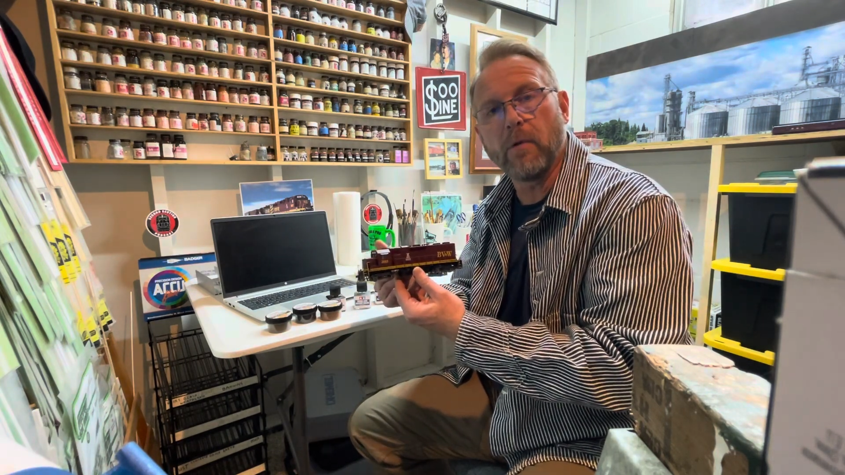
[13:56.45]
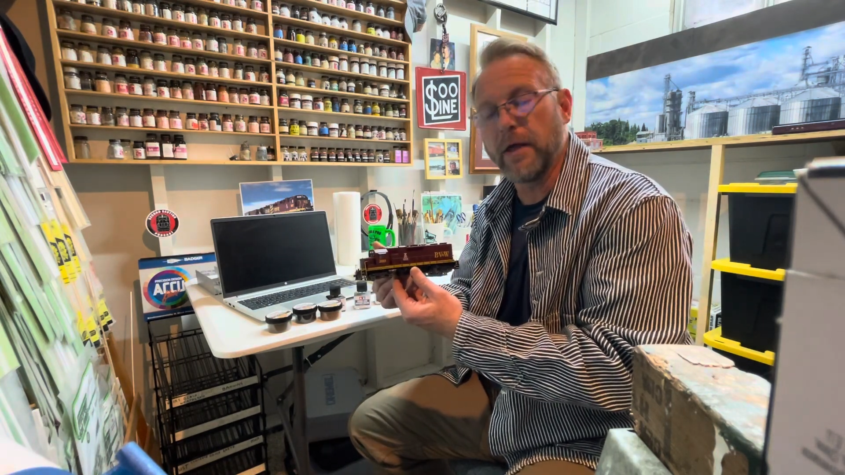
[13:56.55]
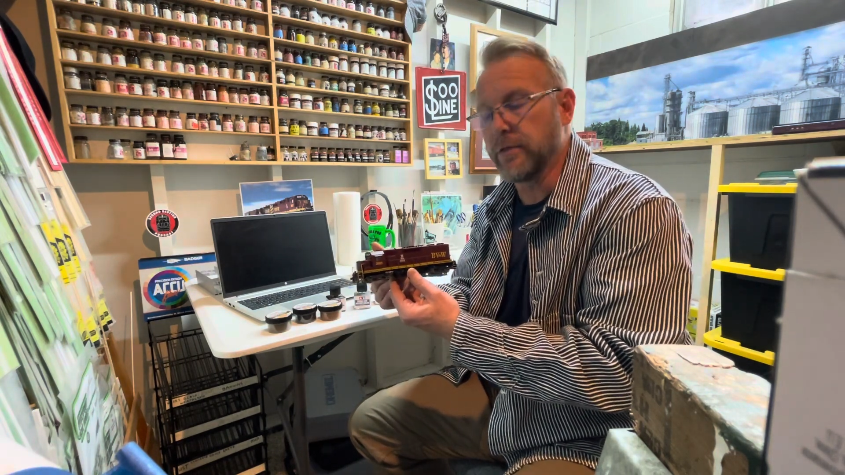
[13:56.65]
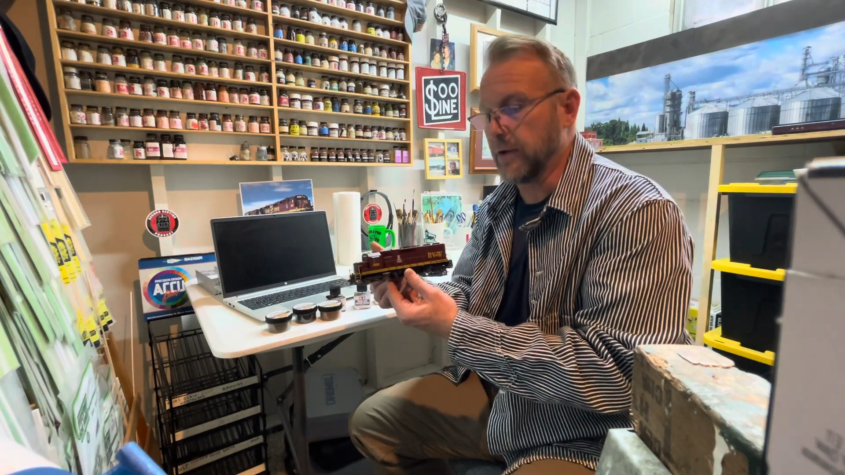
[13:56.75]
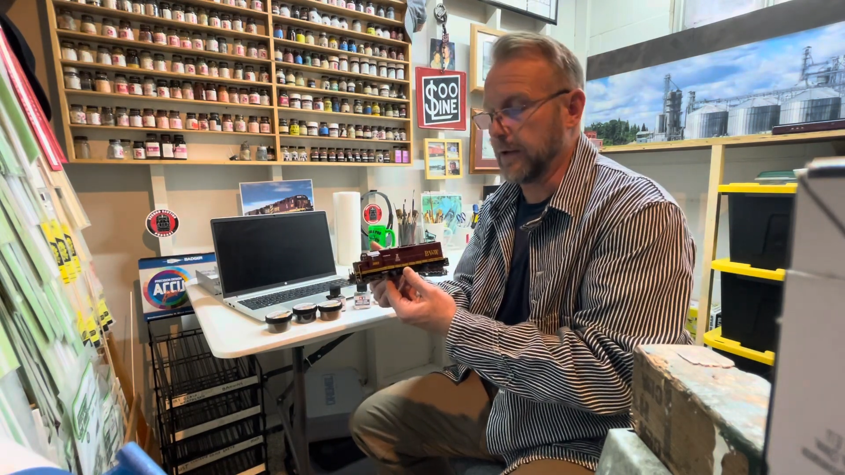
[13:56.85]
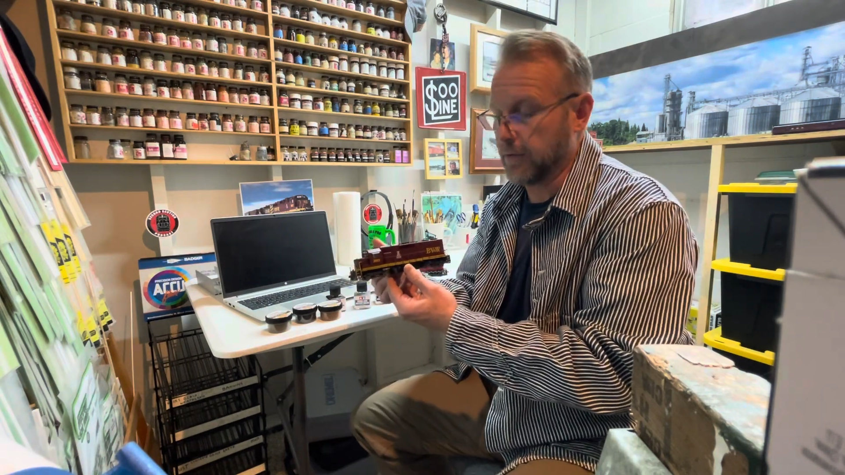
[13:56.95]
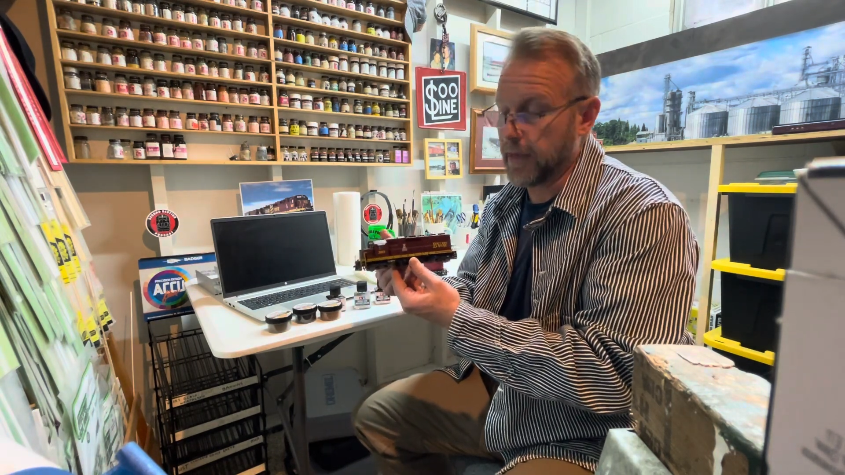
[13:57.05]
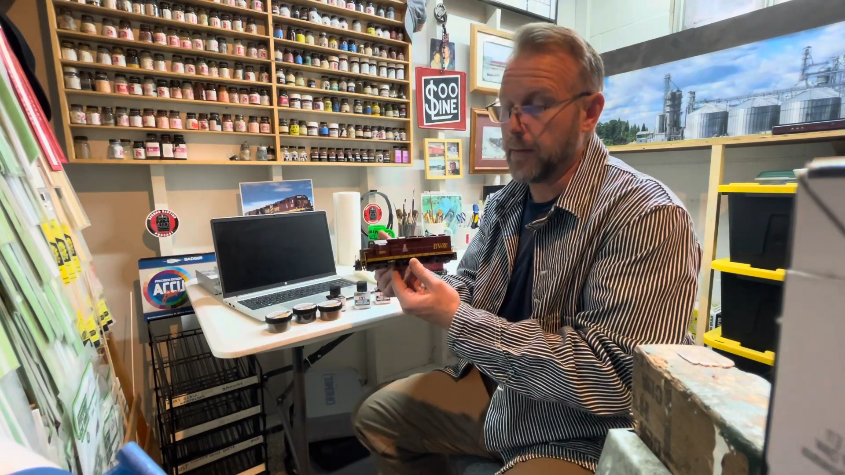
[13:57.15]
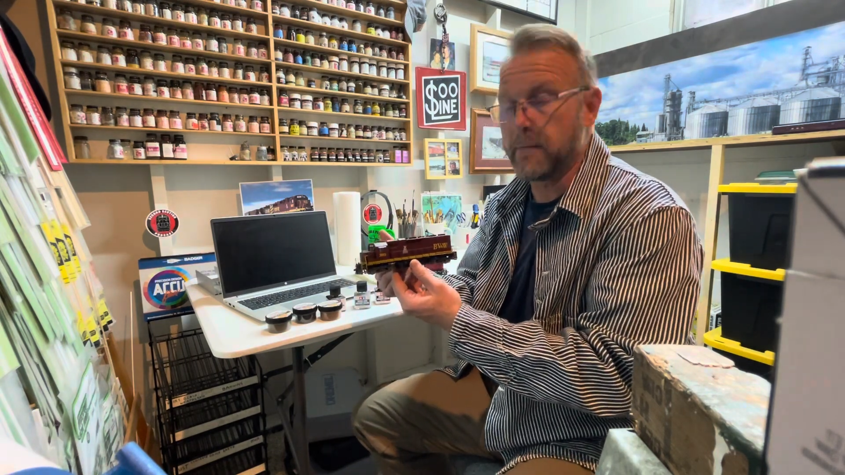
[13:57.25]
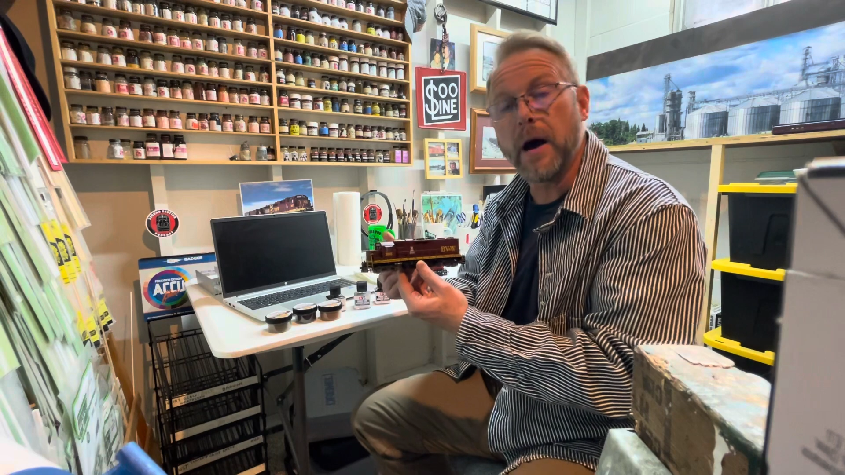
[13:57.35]
weathering or
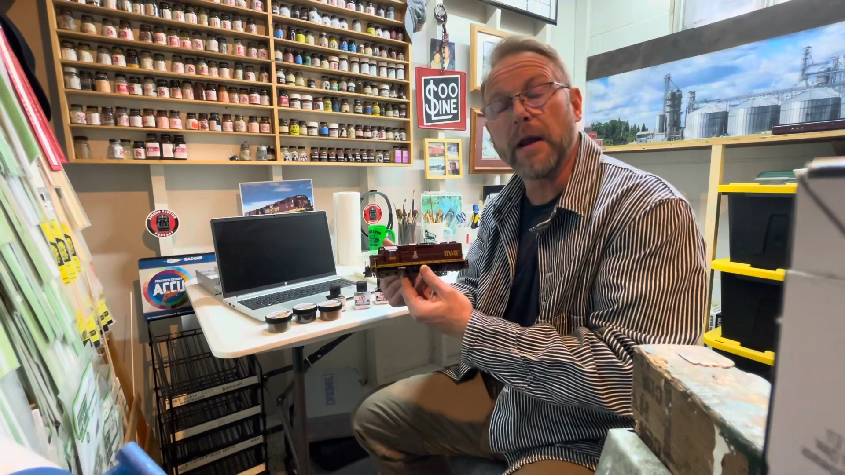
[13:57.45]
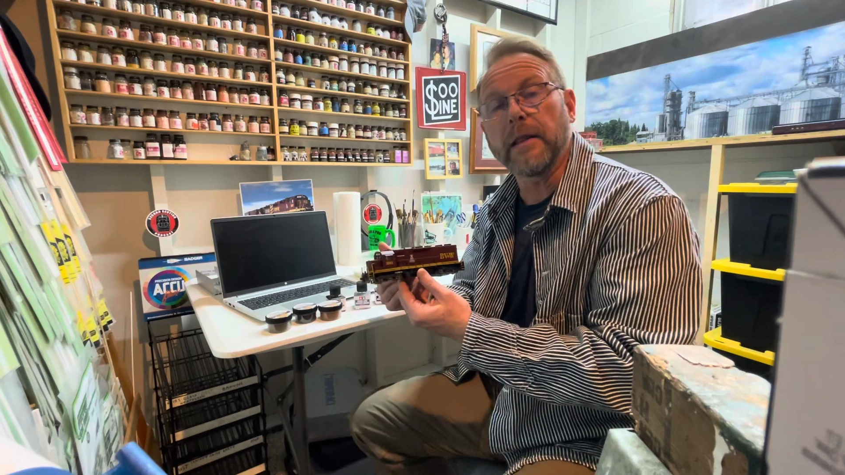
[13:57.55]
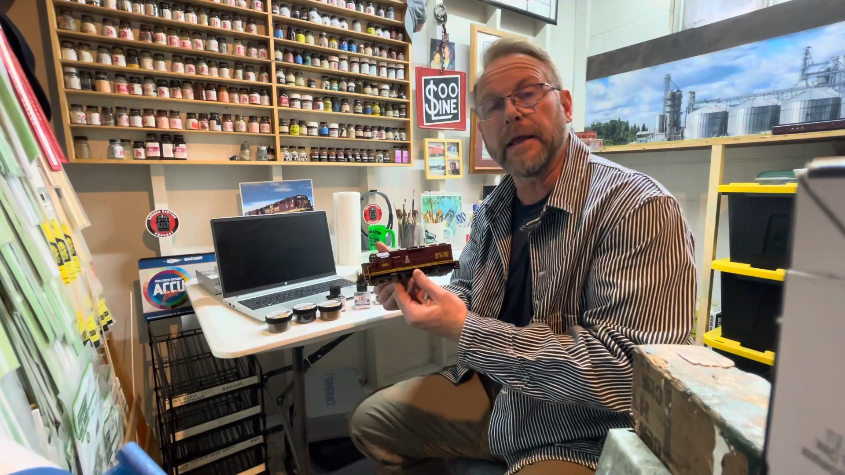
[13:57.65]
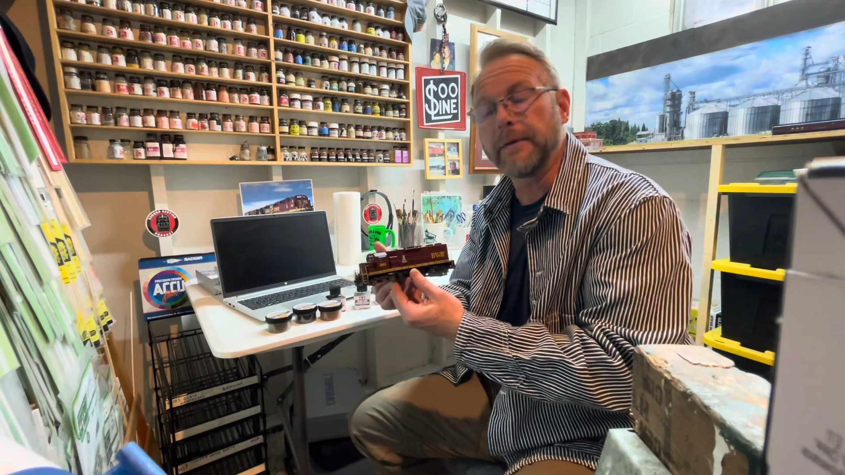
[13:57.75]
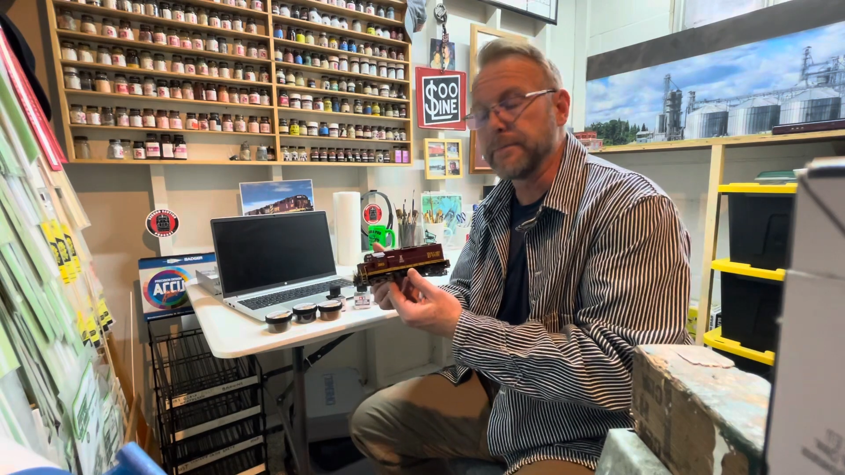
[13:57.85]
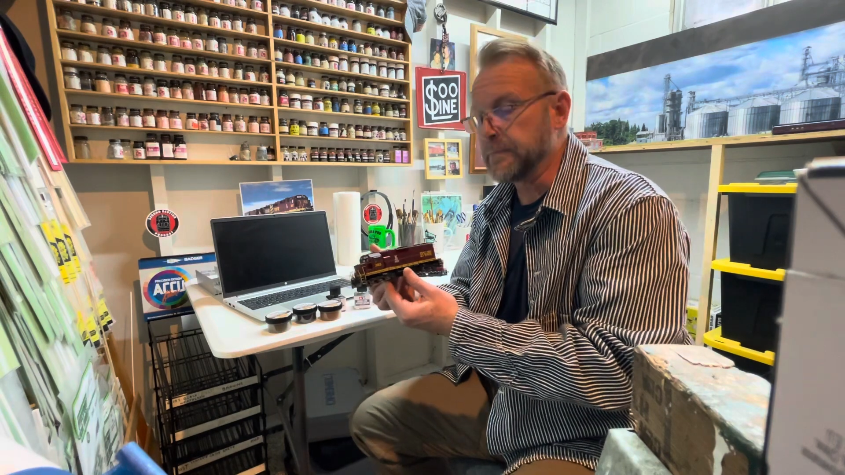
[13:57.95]
that I'm modeling.